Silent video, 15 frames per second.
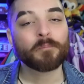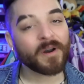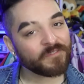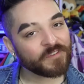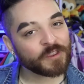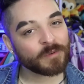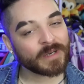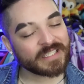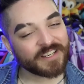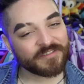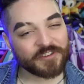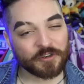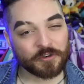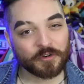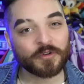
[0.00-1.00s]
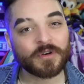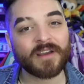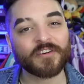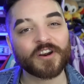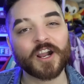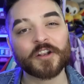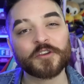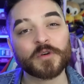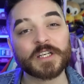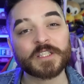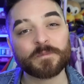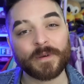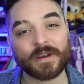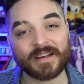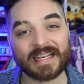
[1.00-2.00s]
But for the rest of you who never got to
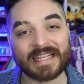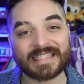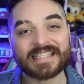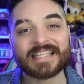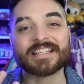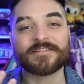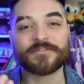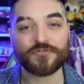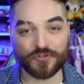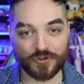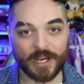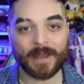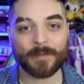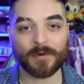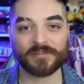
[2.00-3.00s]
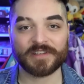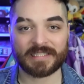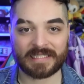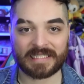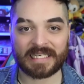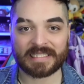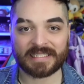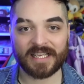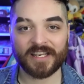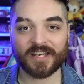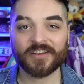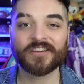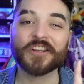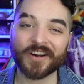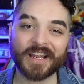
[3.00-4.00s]
experience this gem of a
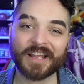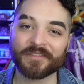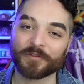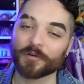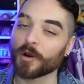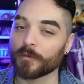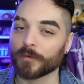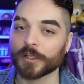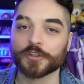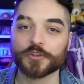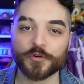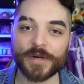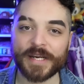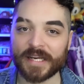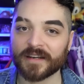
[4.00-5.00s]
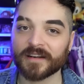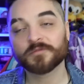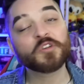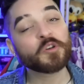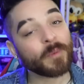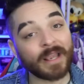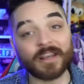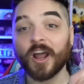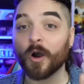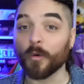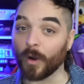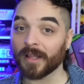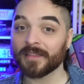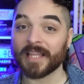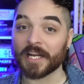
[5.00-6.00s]
season, you're in for a real treat. You might not
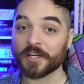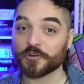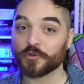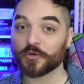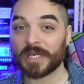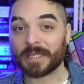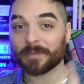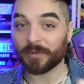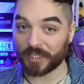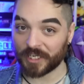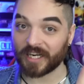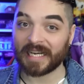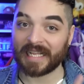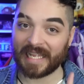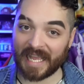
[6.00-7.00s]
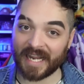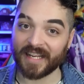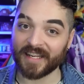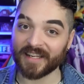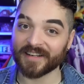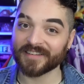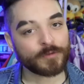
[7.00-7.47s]
want that treat, but you're gonna get it.